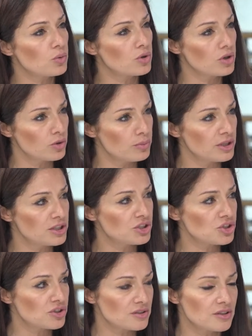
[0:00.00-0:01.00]
global
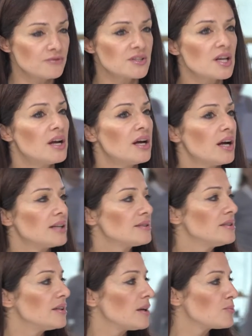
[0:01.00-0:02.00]
initiatives. And
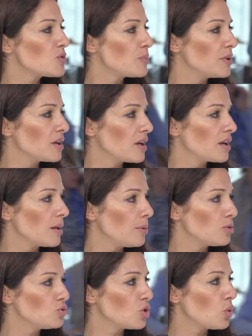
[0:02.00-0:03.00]
here I'm speaking
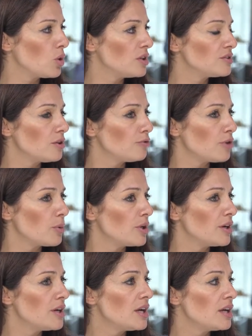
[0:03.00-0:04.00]
about the quality of
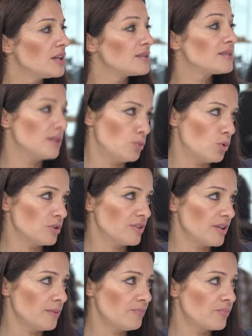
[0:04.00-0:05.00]
our
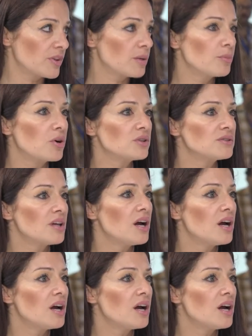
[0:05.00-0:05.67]
seawater, because